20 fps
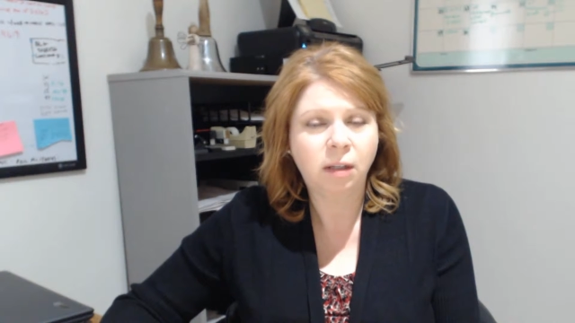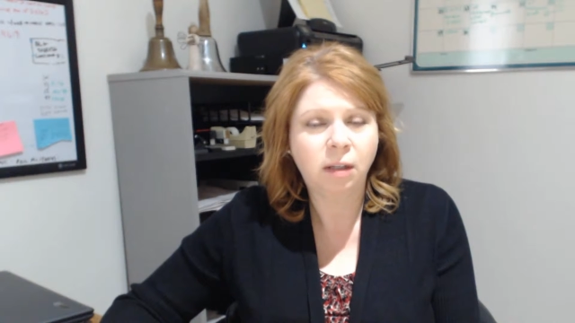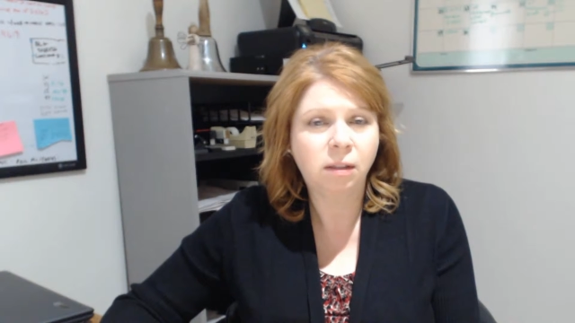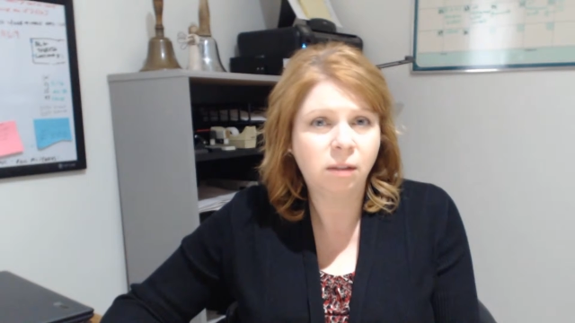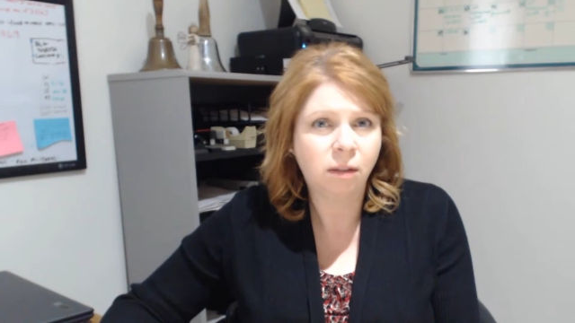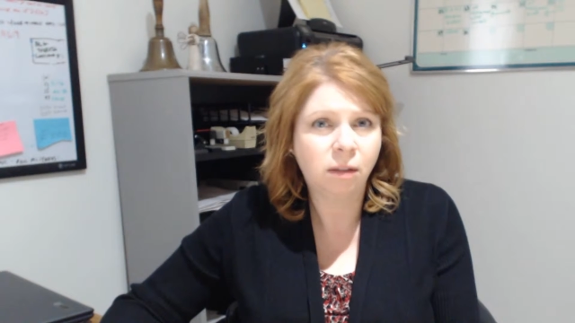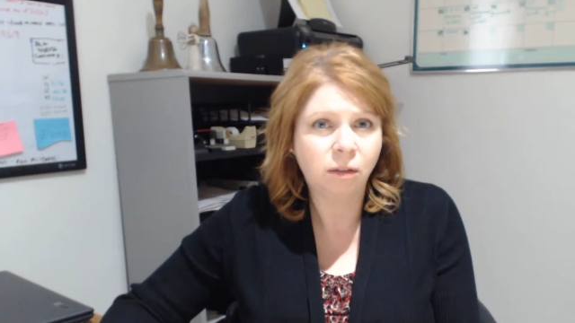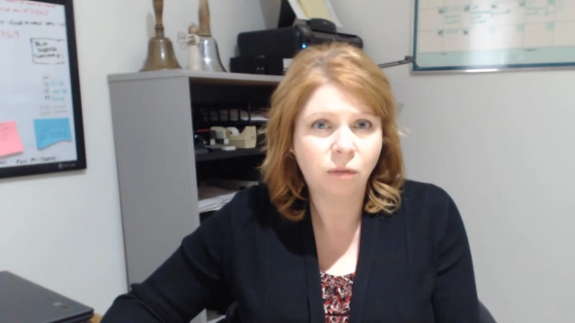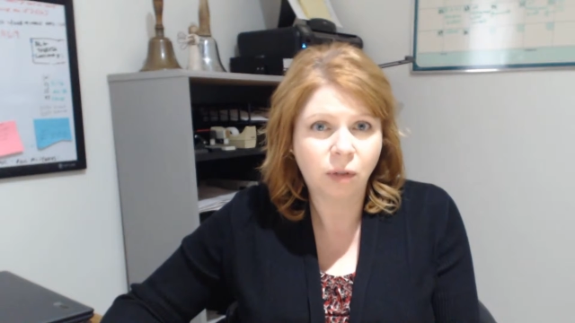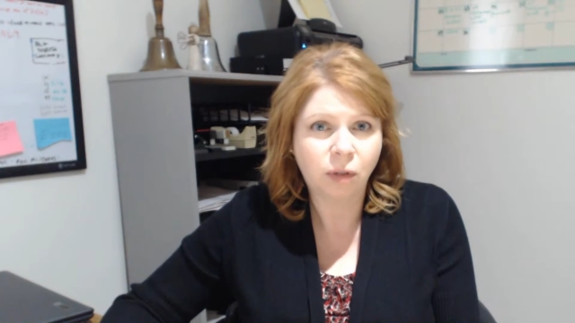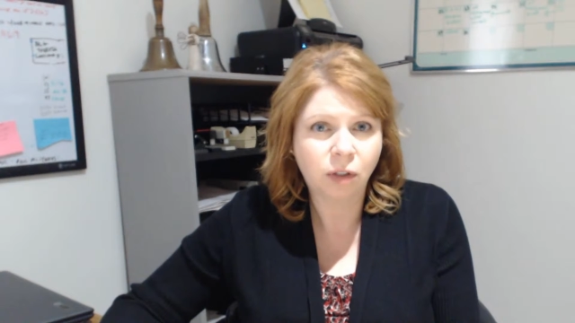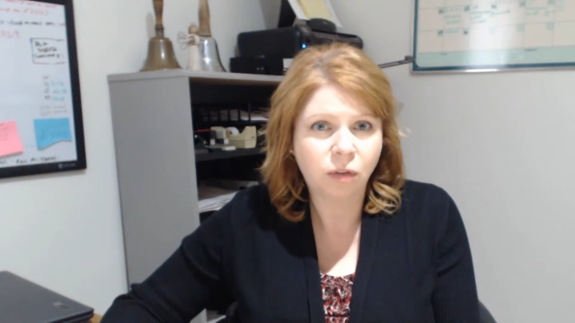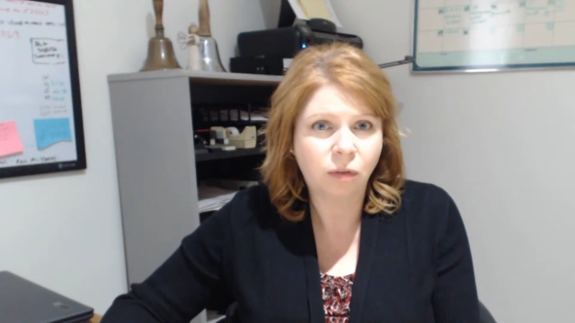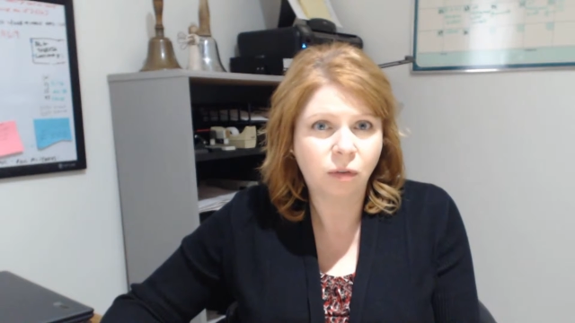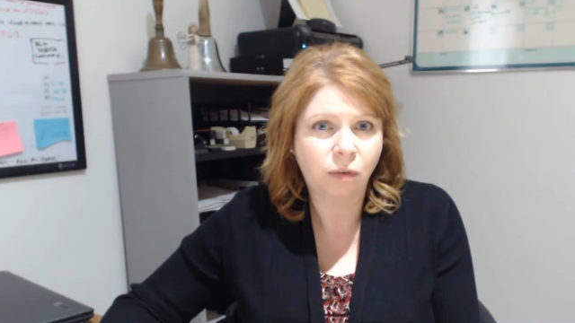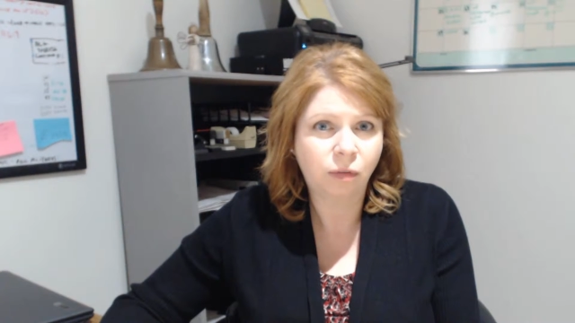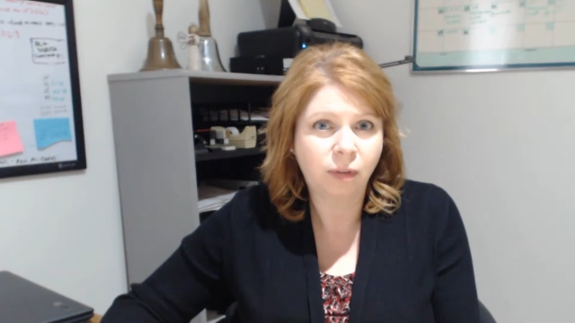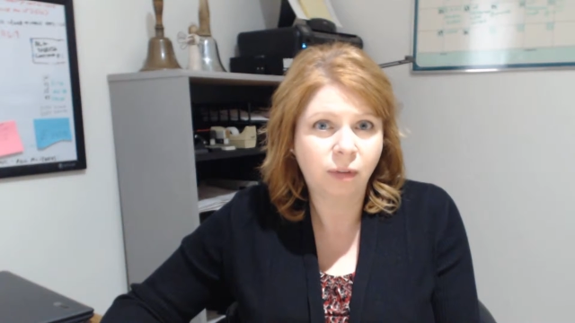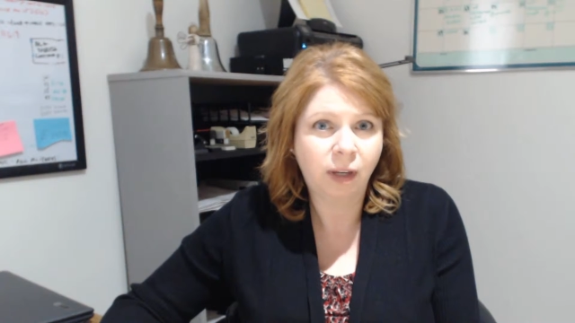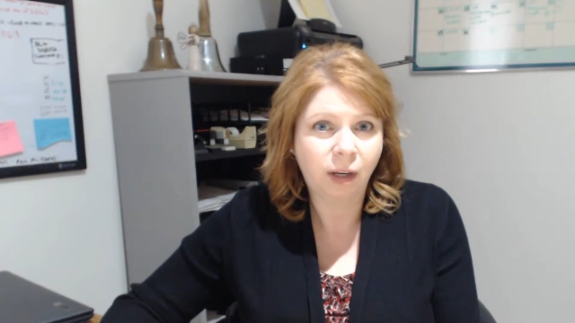is the
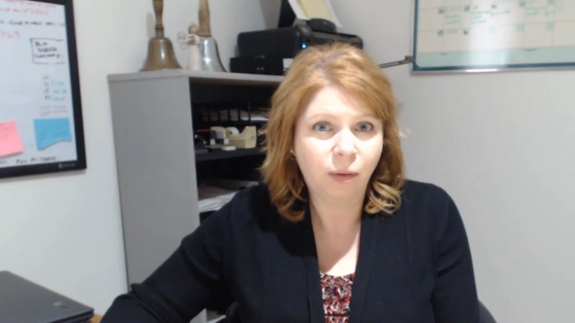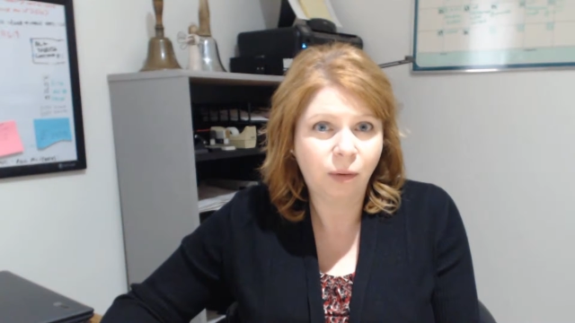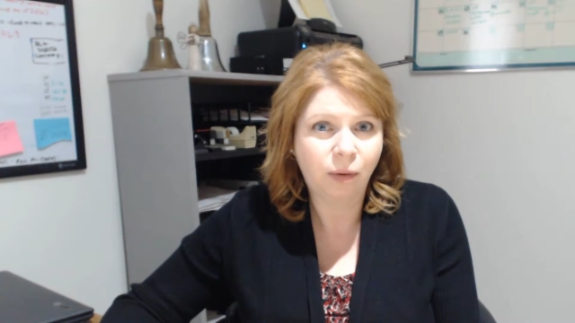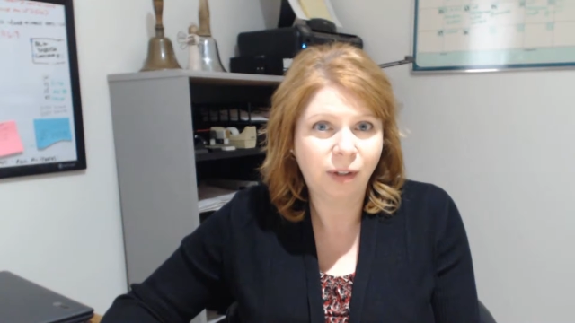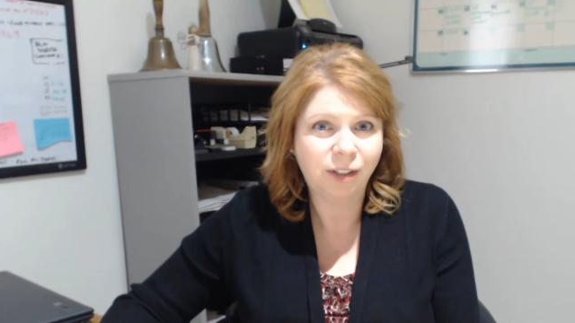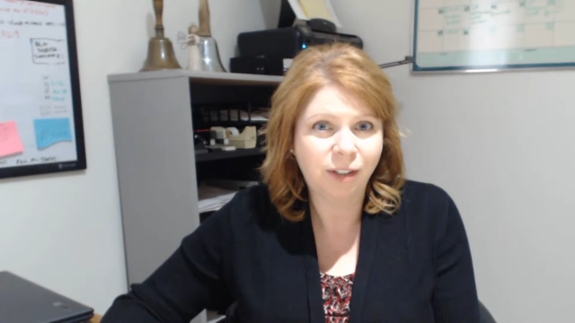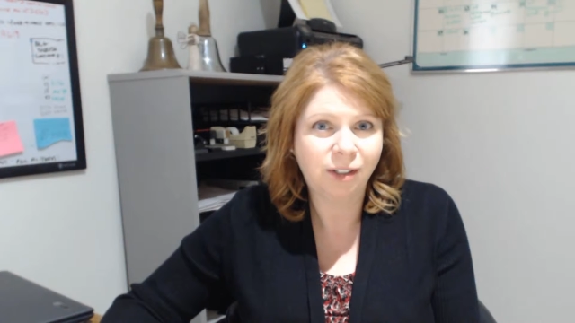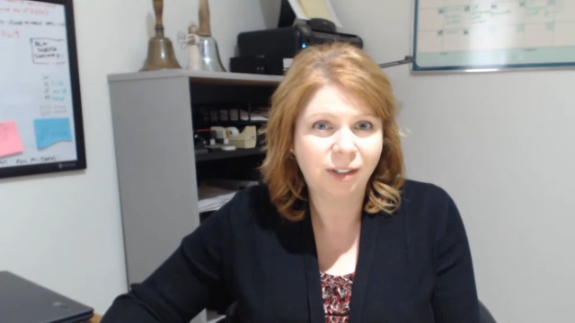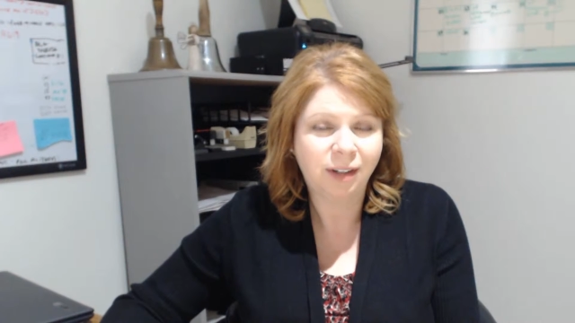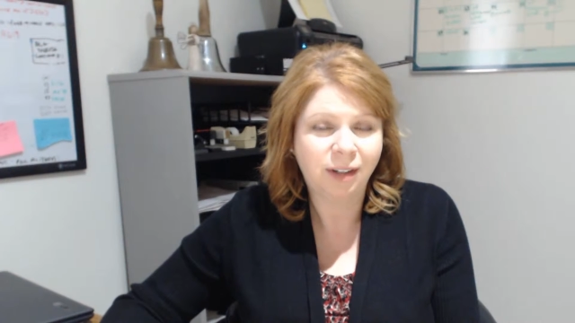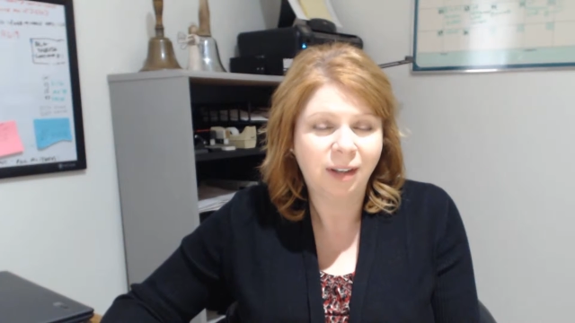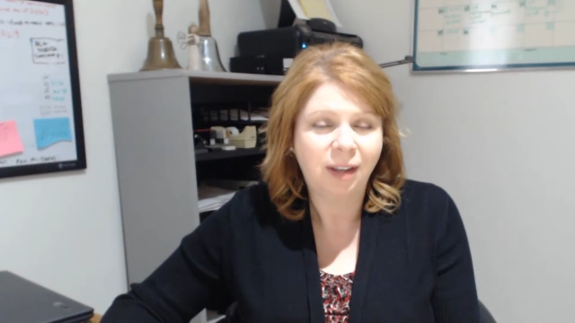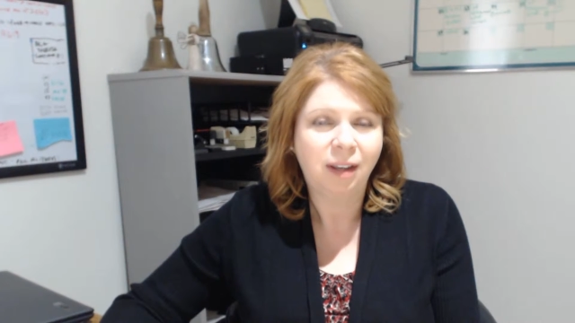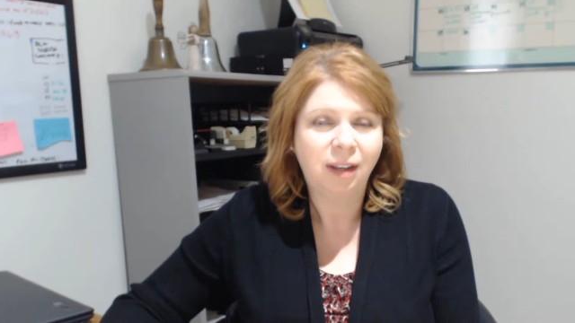structure of language.